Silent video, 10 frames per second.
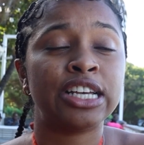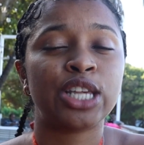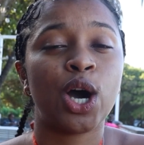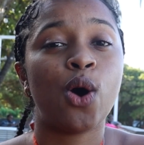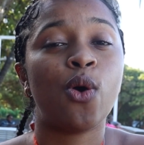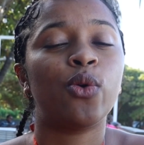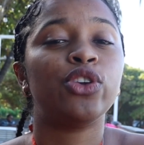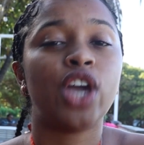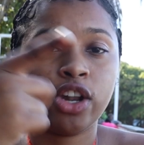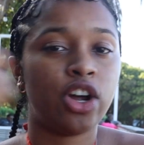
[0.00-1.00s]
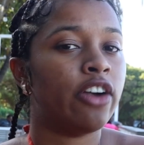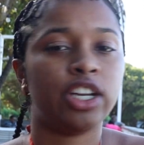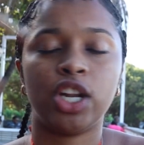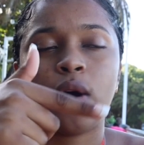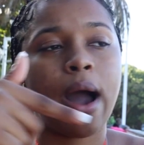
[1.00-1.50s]
So y'all
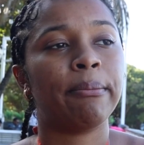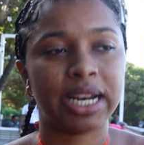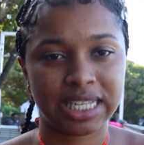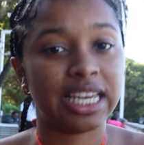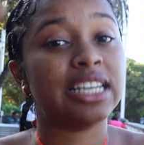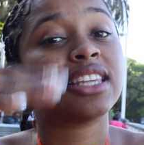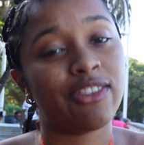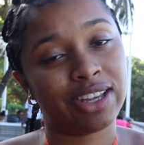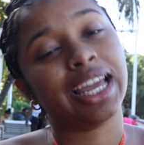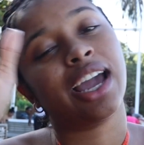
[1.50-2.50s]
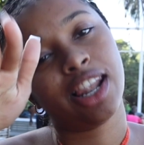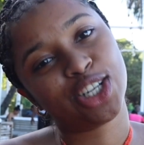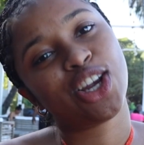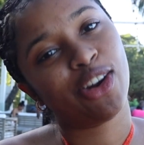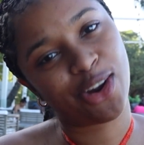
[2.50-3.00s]
already know I'm gonna taste everything and let y'all